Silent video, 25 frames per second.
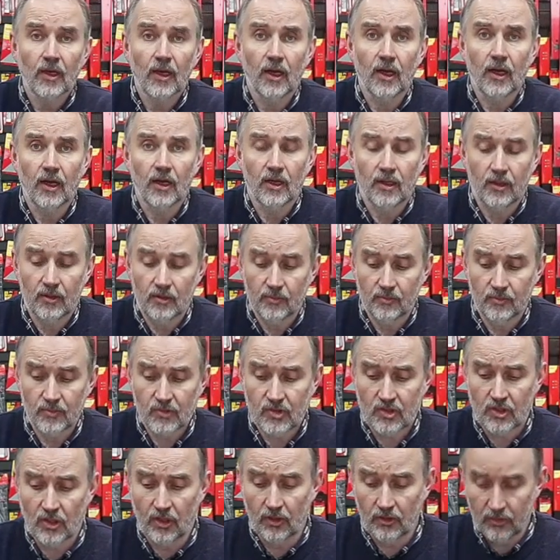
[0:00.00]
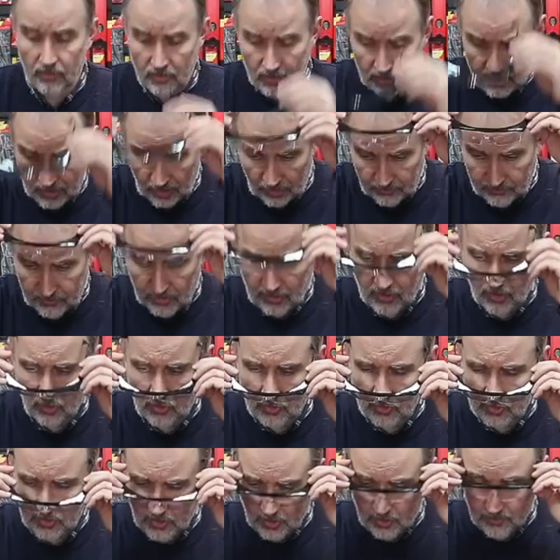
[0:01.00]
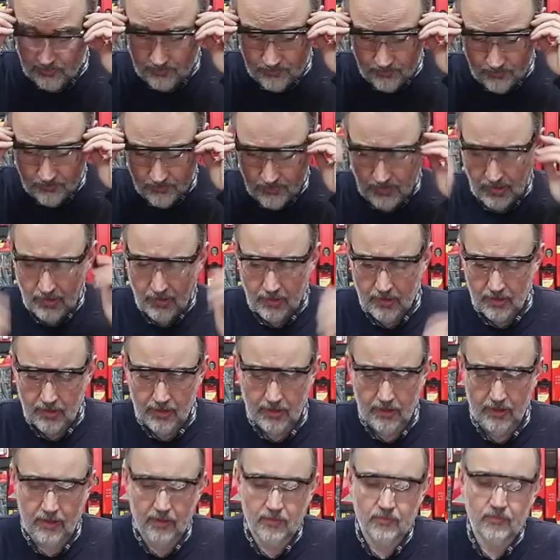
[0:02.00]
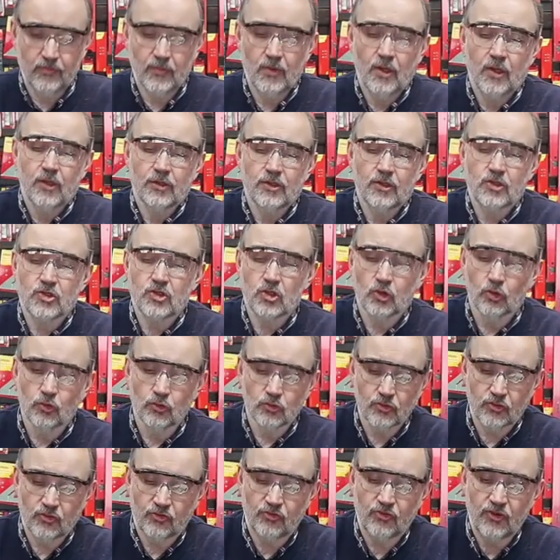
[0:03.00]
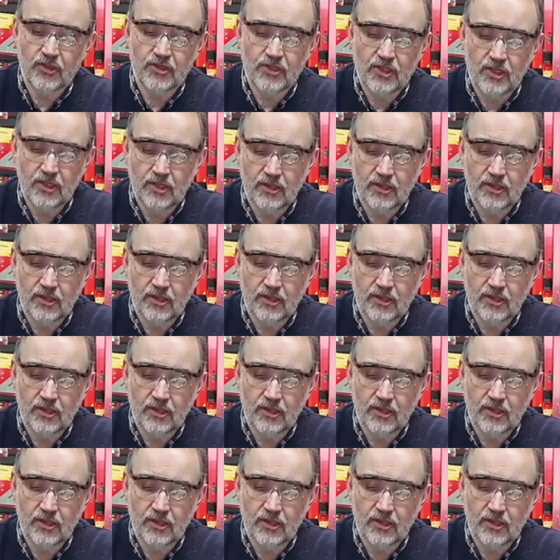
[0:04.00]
So safety goggles on. The tools fit